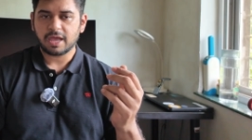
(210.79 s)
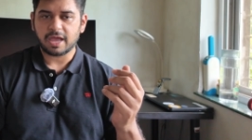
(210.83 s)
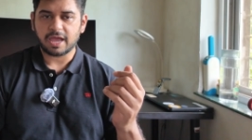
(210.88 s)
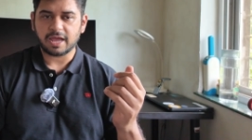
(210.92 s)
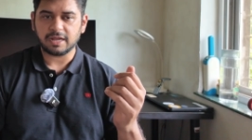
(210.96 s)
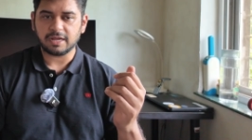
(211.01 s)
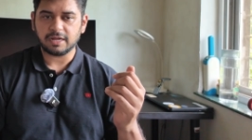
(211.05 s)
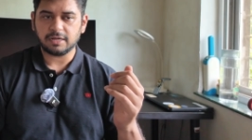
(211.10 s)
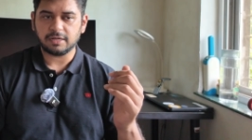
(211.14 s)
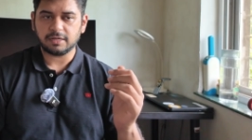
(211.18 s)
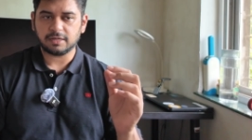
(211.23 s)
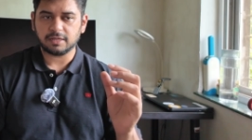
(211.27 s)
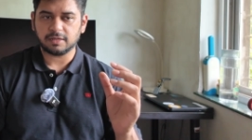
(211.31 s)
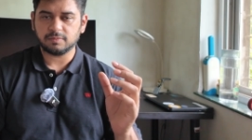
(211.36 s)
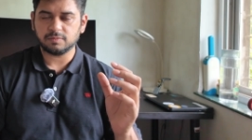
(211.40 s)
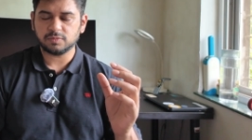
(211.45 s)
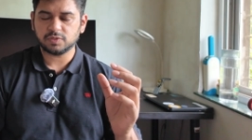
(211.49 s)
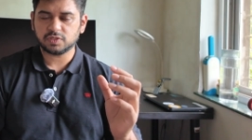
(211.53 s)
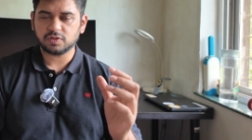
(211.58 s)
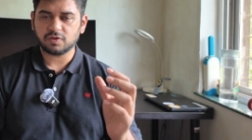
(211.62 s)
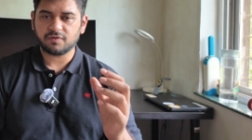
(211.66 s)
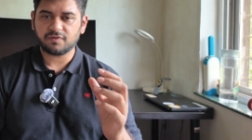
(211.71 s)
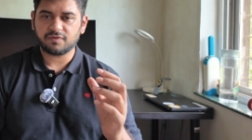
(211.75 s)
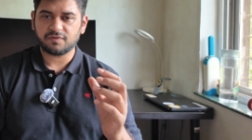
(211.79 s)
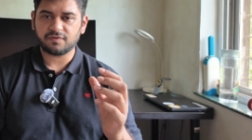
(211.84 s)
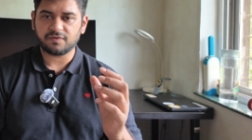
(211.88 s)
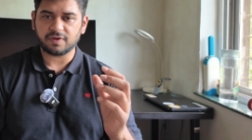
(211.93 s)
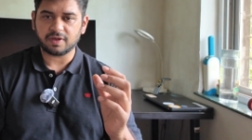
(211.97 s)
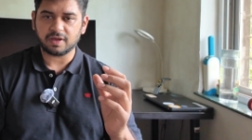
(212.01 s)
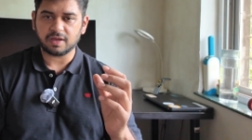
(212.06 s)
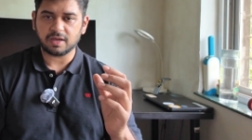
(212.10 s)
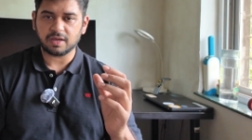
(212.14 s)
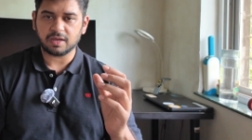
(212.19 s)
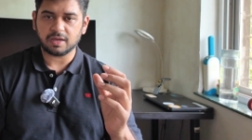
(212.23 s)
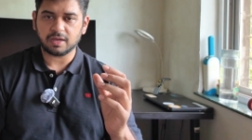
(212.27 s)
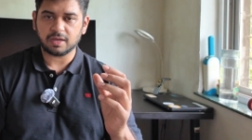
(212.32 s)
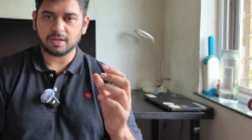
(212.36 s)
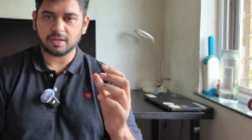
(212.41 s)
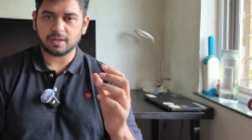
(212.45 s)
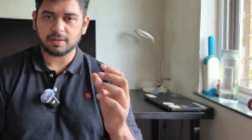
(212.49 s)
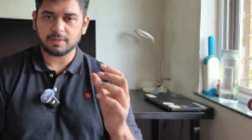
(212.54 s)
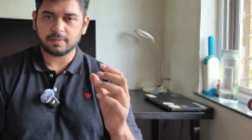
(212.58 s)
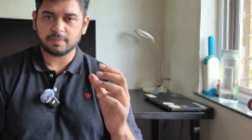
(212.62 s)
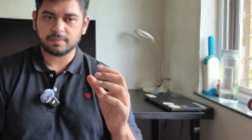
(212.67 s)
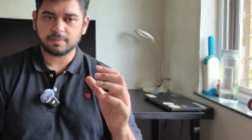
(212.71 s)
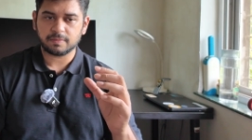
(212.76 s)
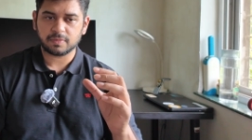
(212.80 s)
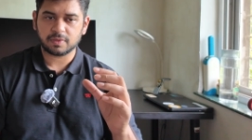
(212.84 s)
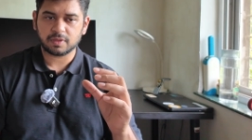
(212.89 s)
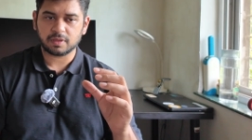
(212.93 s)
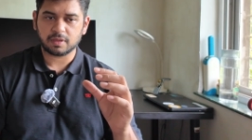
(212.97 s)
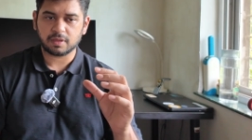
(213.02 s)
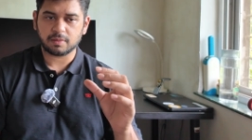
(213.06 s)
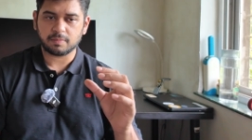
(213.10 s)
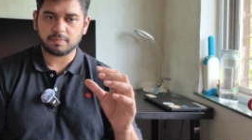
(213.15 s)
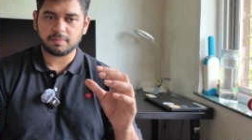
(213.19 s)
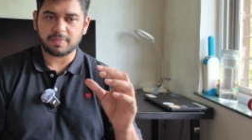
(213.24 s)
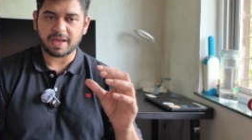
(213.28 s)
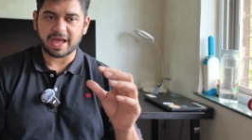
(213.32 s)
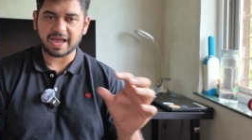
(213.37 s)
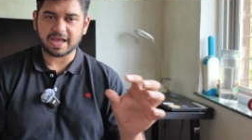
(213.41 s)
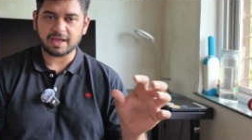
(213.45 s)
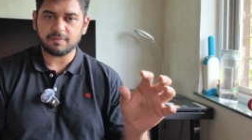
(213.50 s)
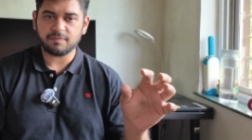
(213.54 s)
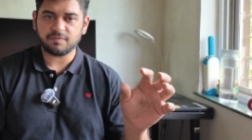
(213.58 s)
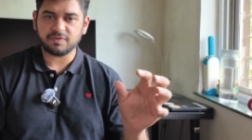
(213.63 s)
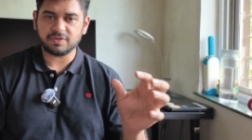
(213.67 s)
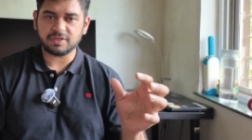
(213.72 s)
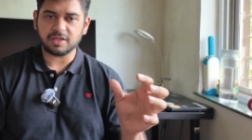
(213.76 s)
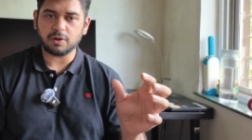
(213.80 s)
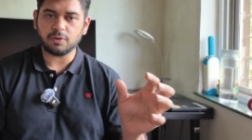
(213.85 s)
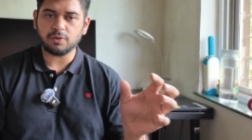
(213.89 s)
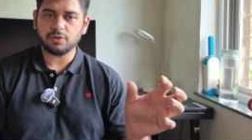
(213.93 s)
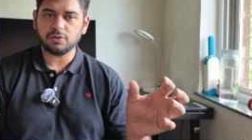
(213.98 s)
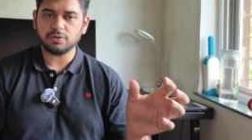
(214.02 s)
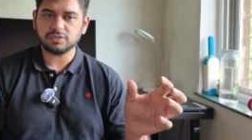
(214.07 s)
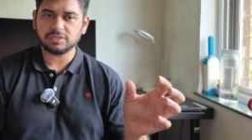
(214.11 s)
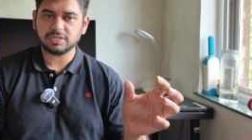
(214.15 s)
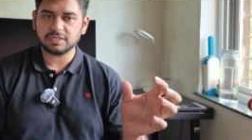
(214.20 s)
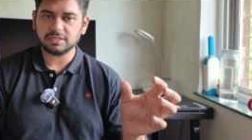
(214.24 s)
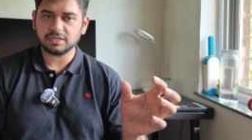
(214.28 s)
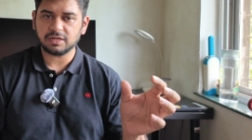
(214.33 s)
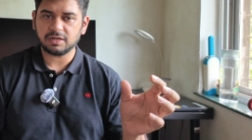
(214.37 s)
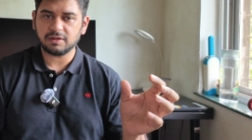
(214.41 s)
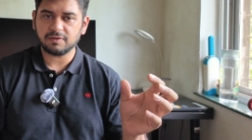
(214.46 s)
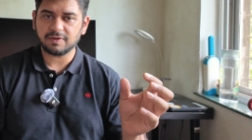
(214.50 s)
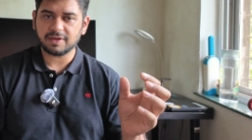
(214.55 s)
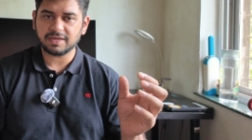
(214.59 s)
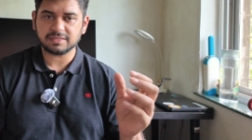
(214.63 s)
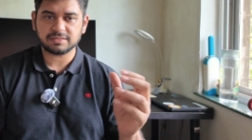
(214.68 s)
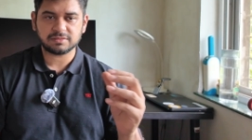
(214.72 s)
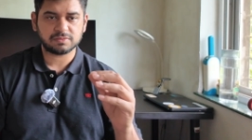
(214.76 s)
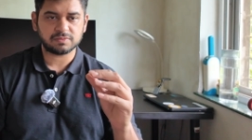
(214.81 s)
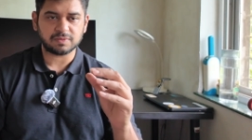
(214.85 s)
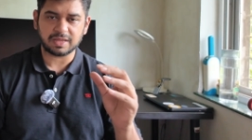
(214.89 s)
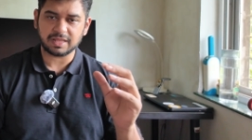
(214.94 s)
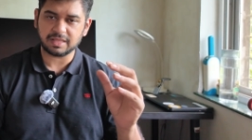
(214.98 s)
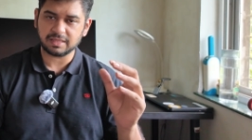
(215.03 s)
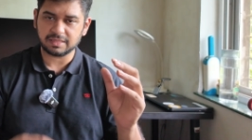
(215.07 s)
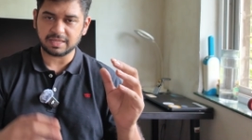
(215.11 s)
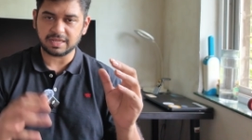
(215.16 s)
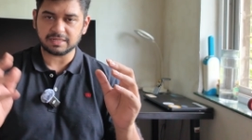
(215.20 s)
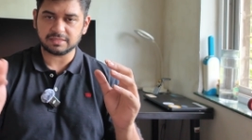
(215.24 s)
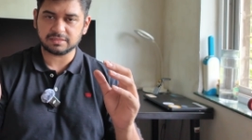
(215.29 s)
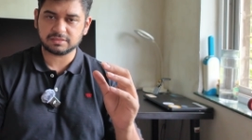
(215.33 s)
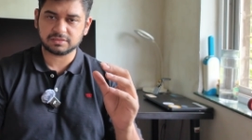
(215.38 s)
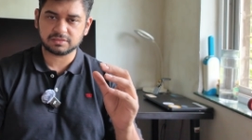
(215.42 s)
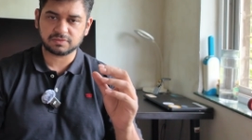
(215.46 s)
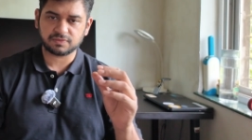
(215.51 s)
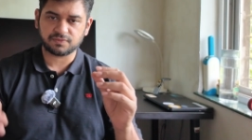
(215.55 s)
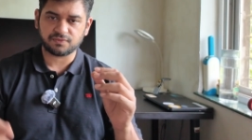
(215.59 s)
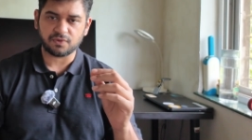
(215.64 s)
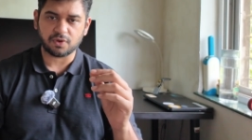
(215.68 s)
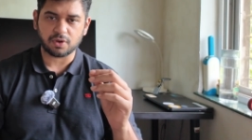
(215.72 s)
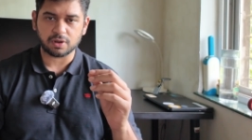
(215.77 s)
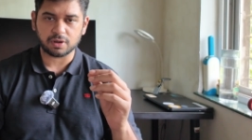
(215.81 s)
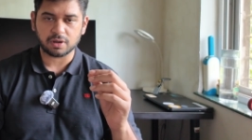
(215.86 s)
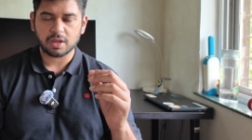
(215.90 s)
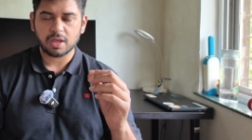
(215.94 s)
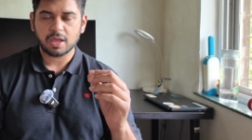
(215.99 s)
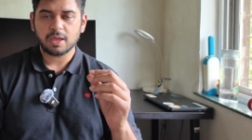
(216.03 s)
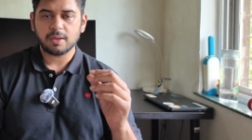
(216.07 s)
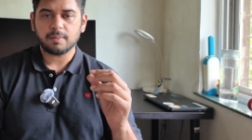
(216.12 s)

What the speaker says: And in terms of backup without using the device, well, that's for